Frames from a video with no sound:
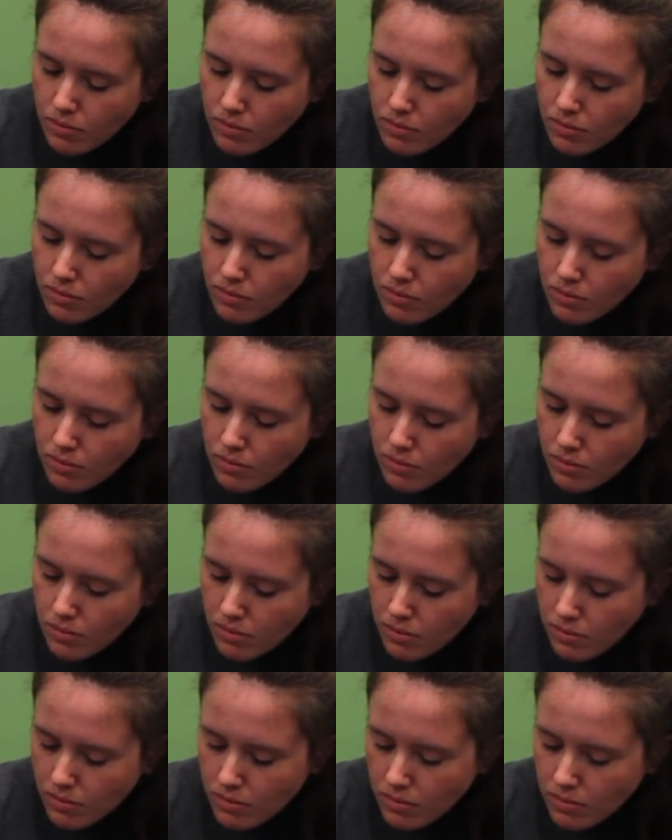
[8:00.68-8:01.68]

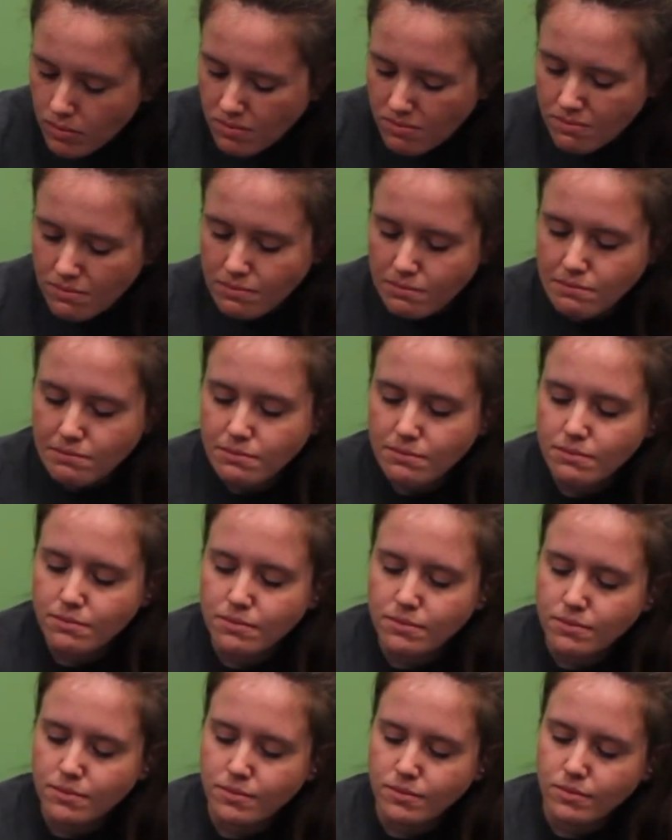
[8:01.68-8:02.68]

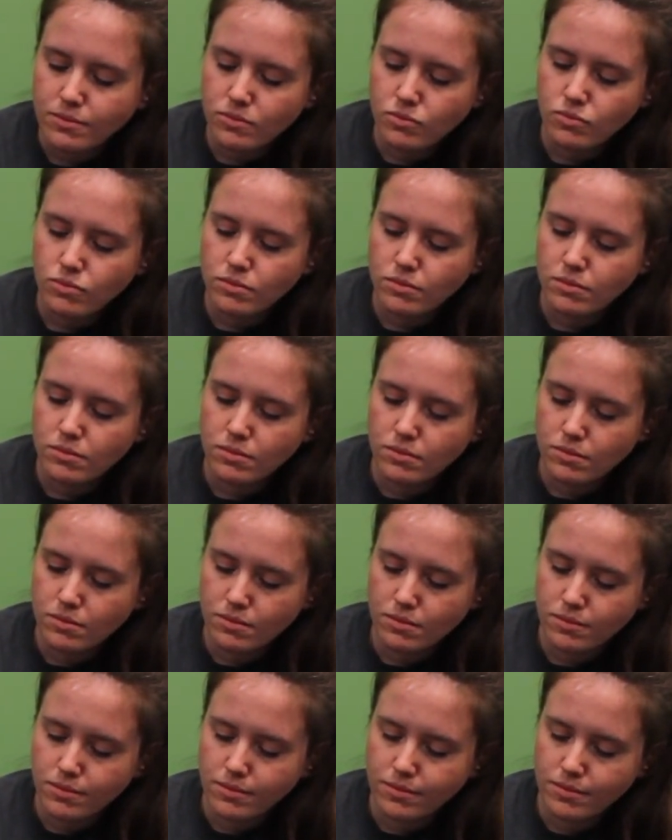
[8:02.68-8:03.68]

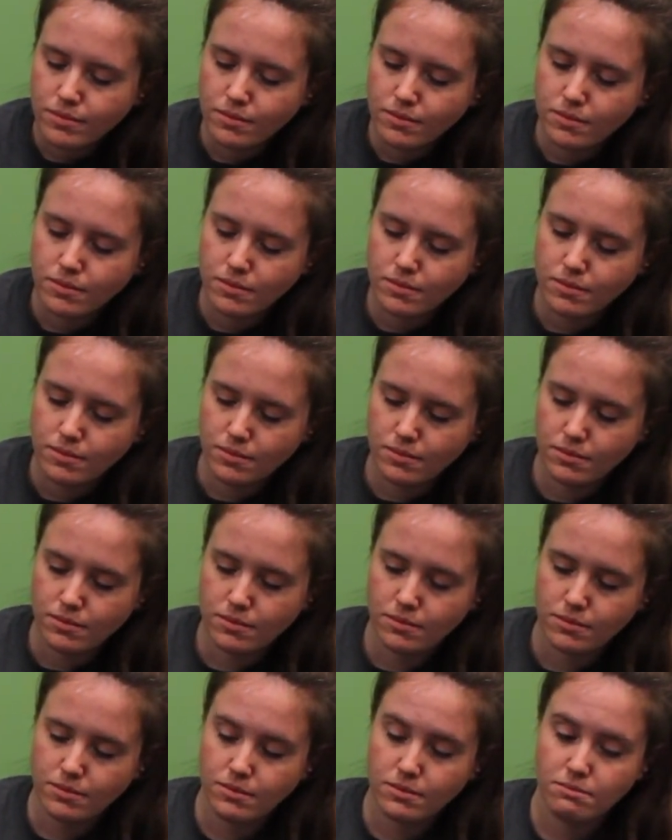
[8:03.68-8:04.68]

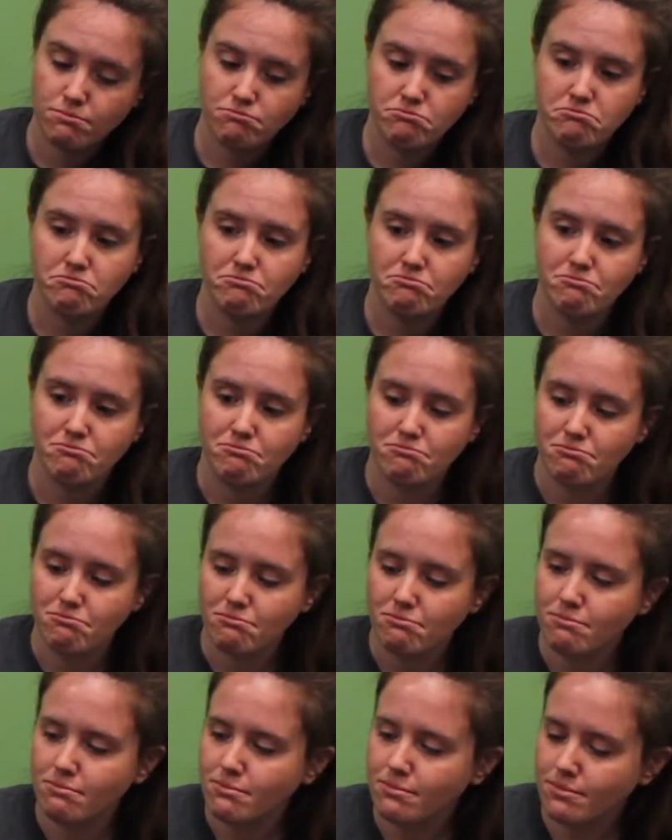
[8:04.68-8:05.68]

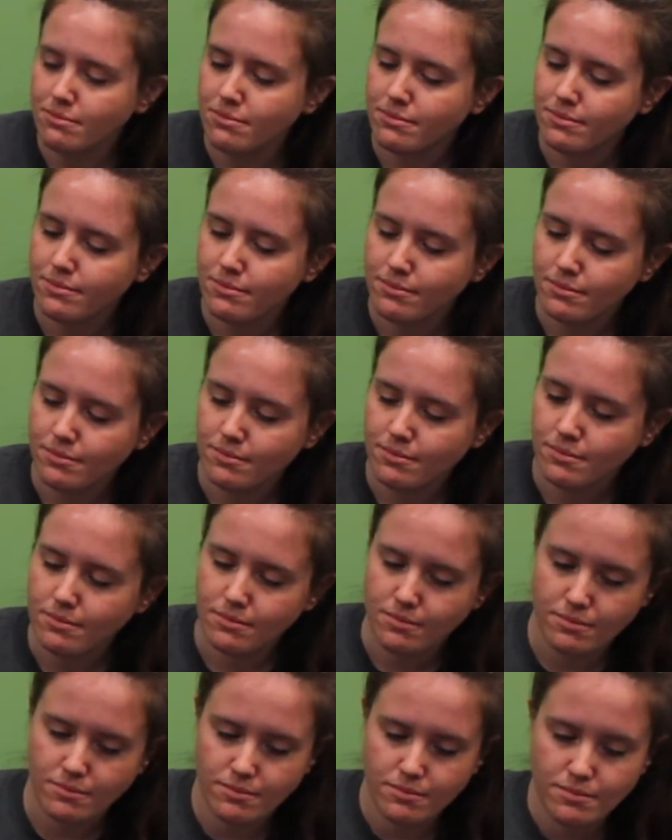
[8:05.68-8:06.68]

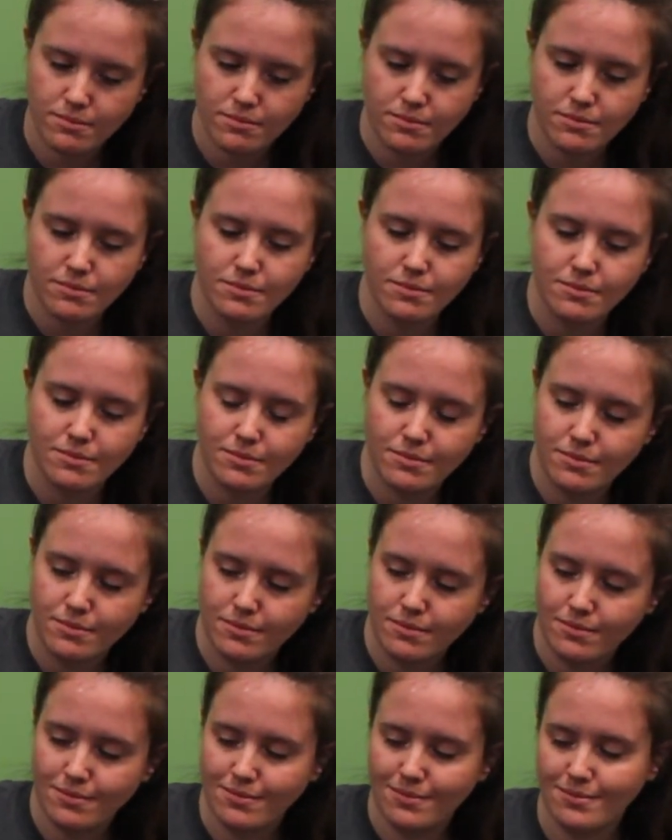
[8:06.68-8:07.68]

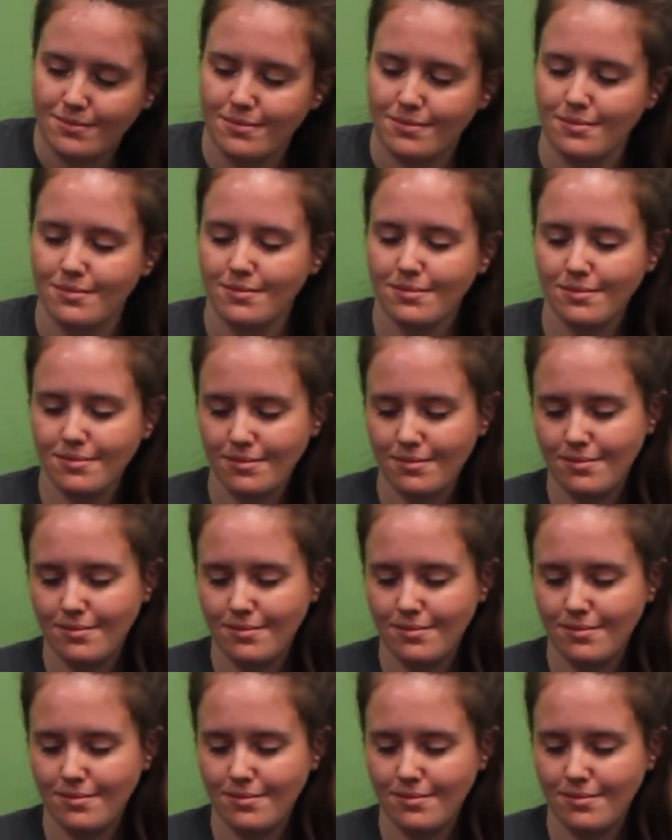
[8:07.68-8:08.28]
(not speaking)